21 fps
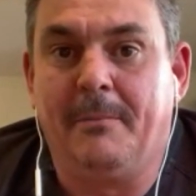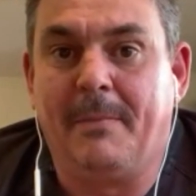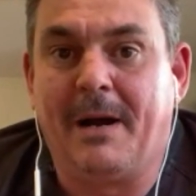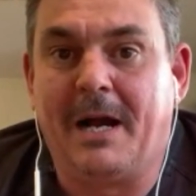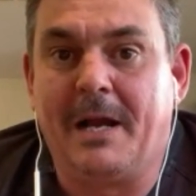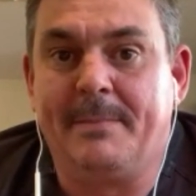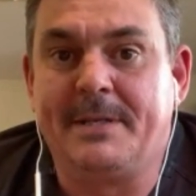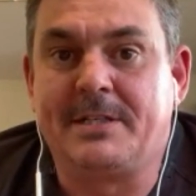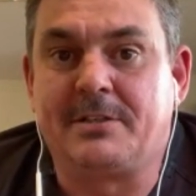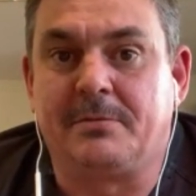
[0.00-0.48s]

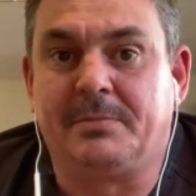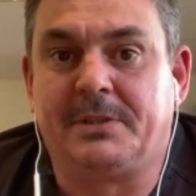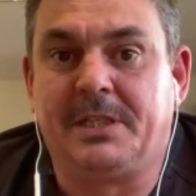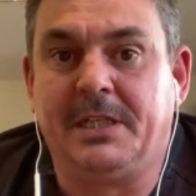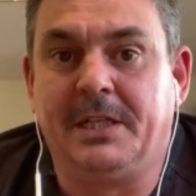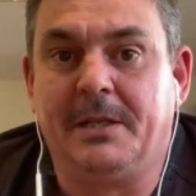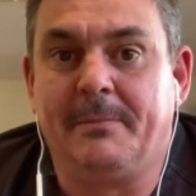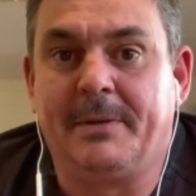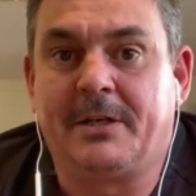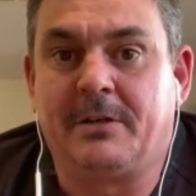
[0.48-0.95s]
Might be
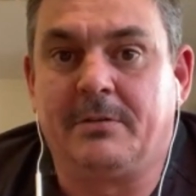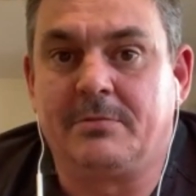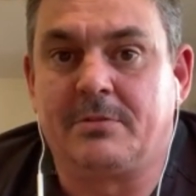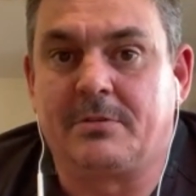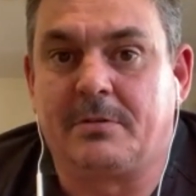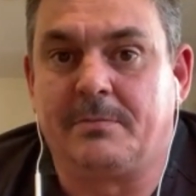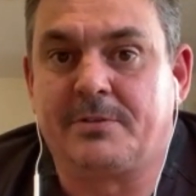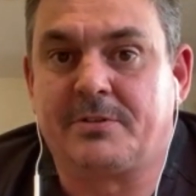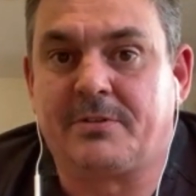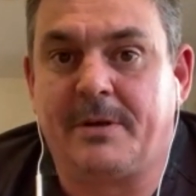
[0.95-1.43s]
something that
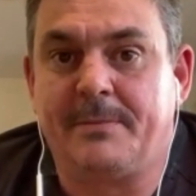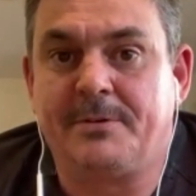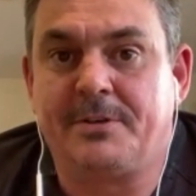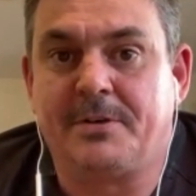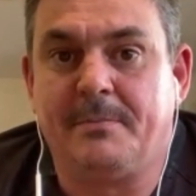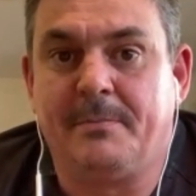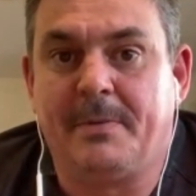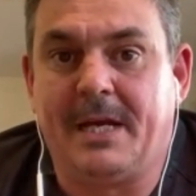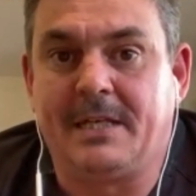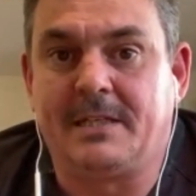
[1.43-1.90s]
becomes
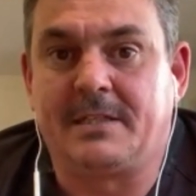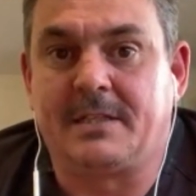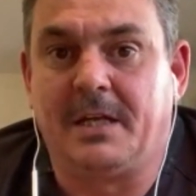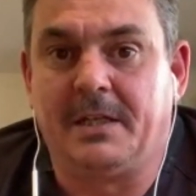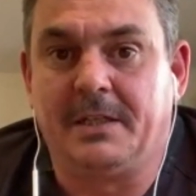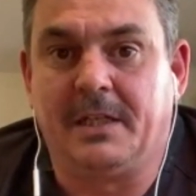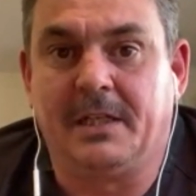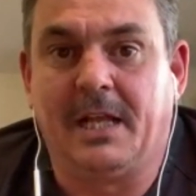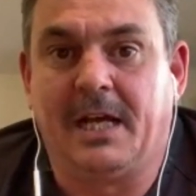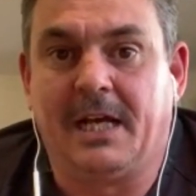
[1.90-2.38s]
subscription-based
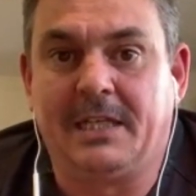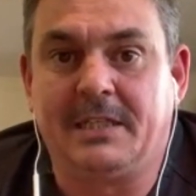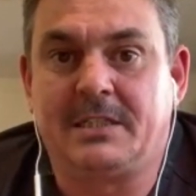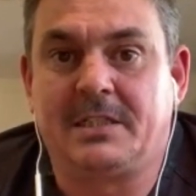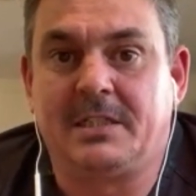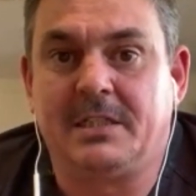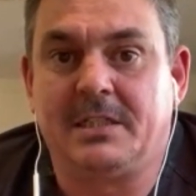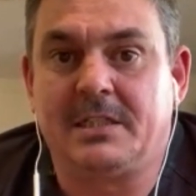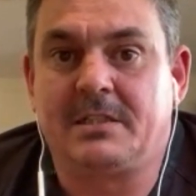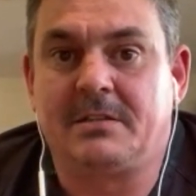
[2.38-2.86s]
down the line
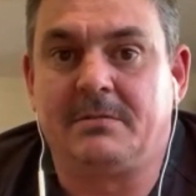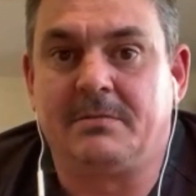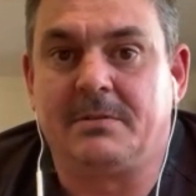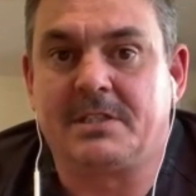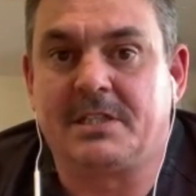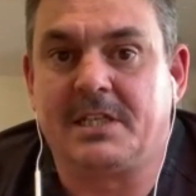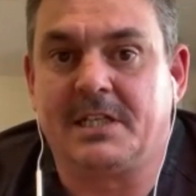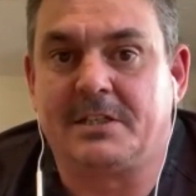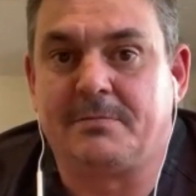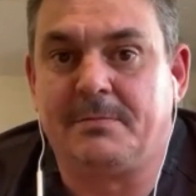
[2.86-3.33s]
to
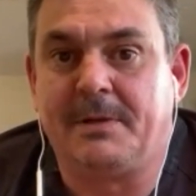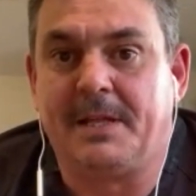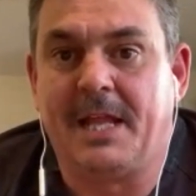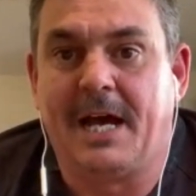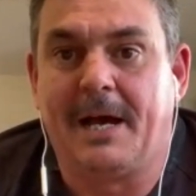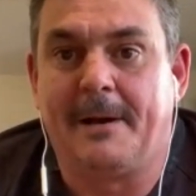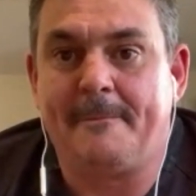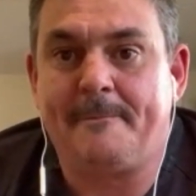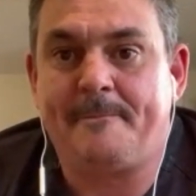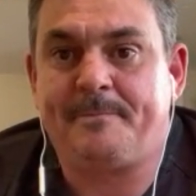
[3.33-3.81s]
assist with
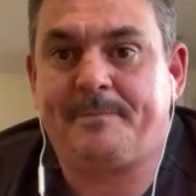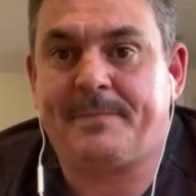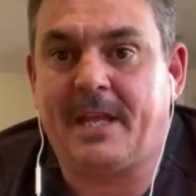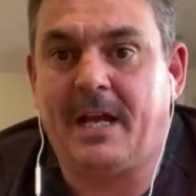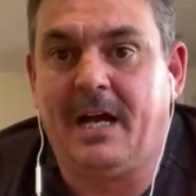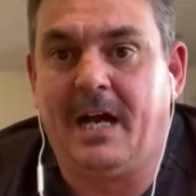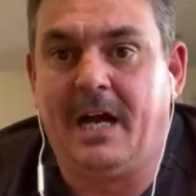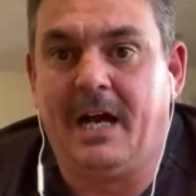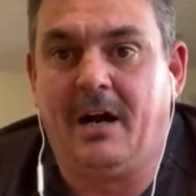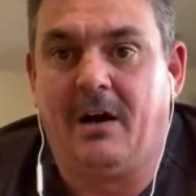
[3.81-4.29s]
that,
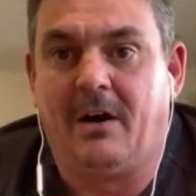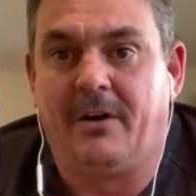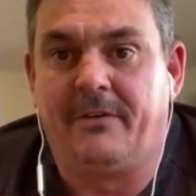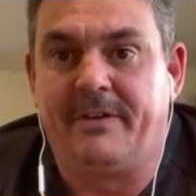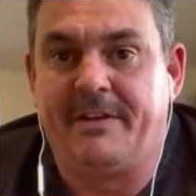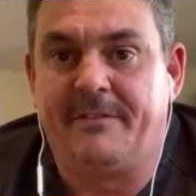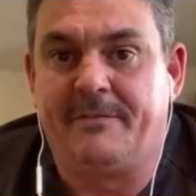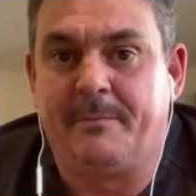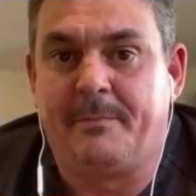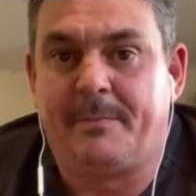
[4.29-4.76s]
or
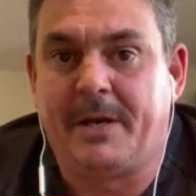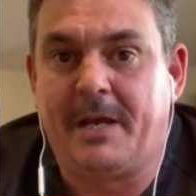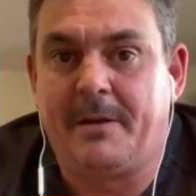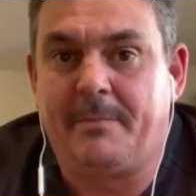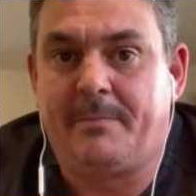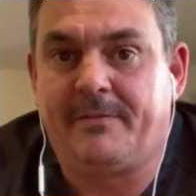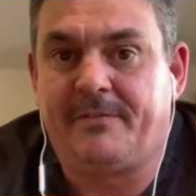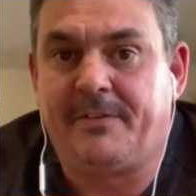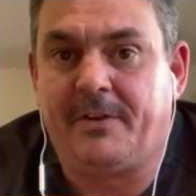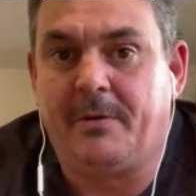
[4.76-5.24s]
even
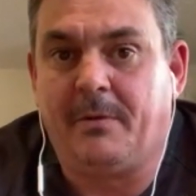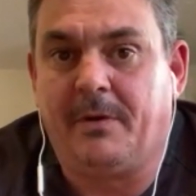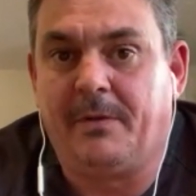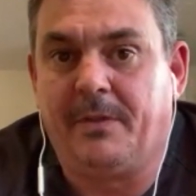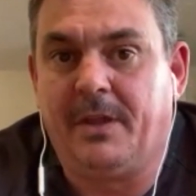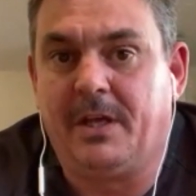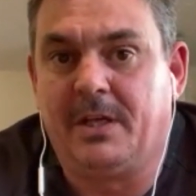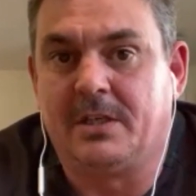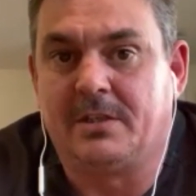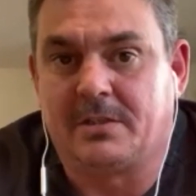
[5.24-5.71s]
pay-per-view on
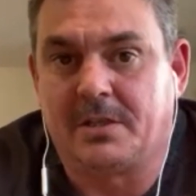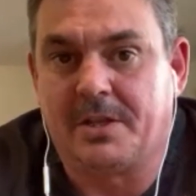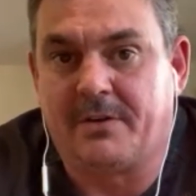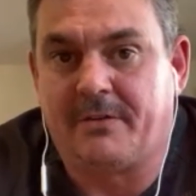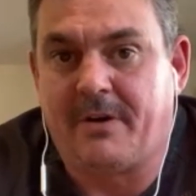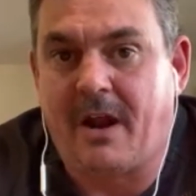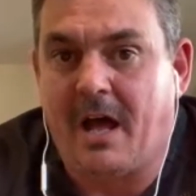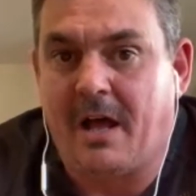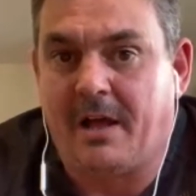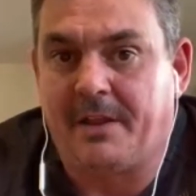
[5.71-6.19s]
there. So
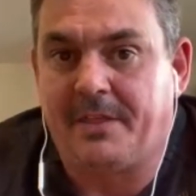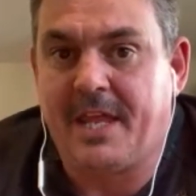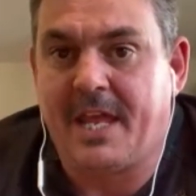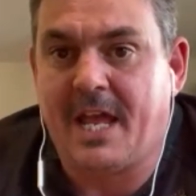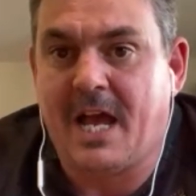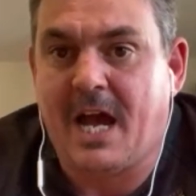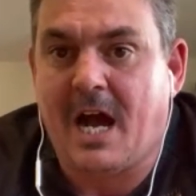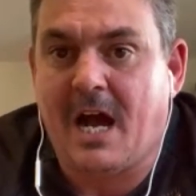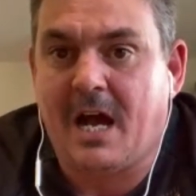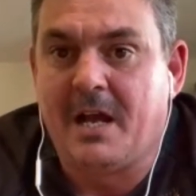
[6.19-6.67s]

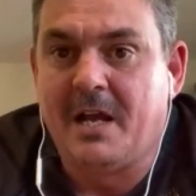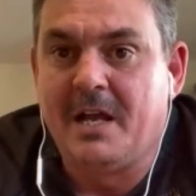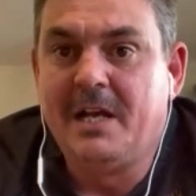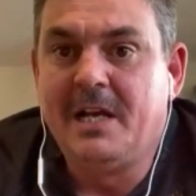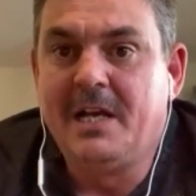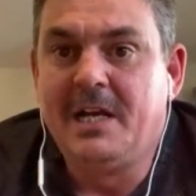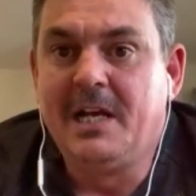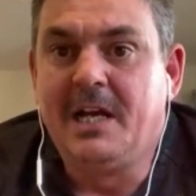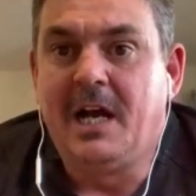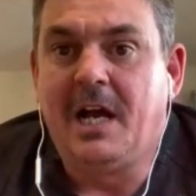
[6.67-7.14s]
they are
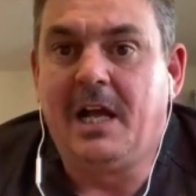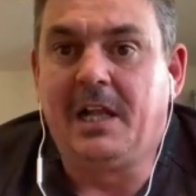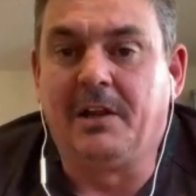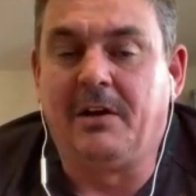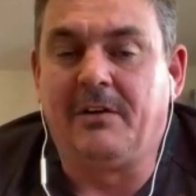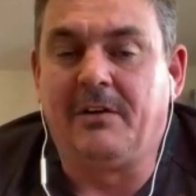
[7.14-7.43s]
a